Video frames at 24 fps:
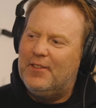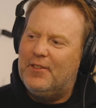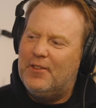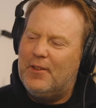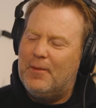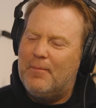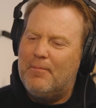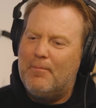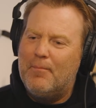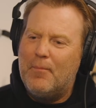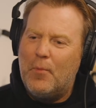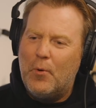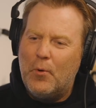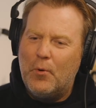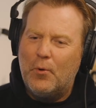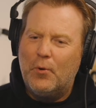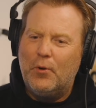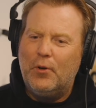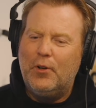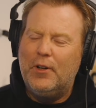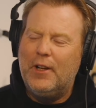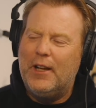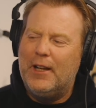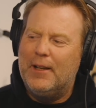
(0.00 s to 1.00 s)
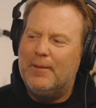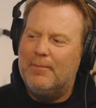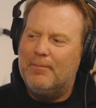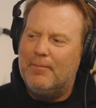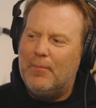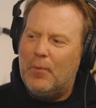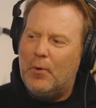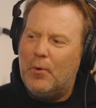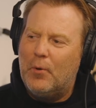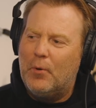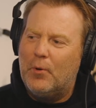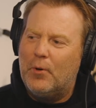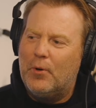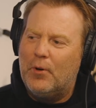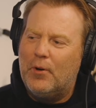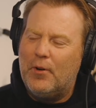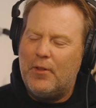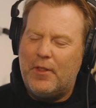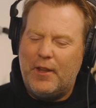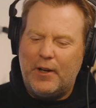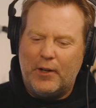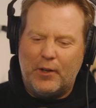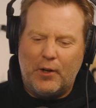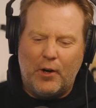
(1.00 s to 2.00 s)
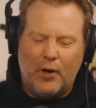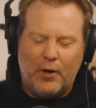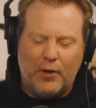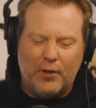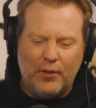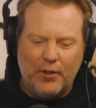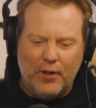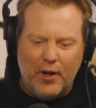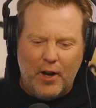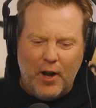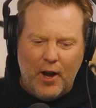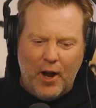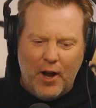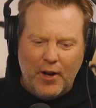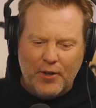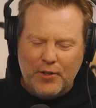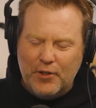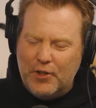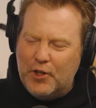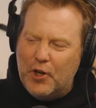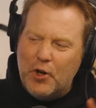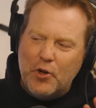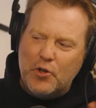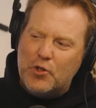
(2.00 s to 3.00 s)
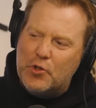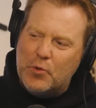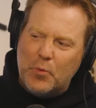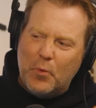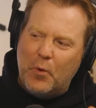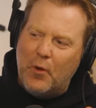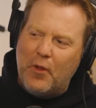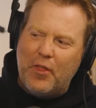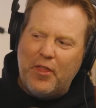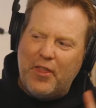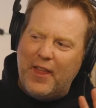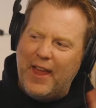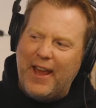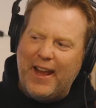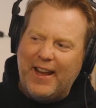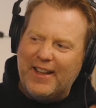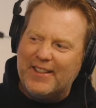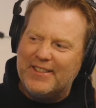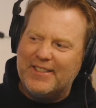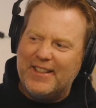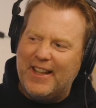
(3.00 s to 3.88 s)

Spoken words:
the more and more there are unusual things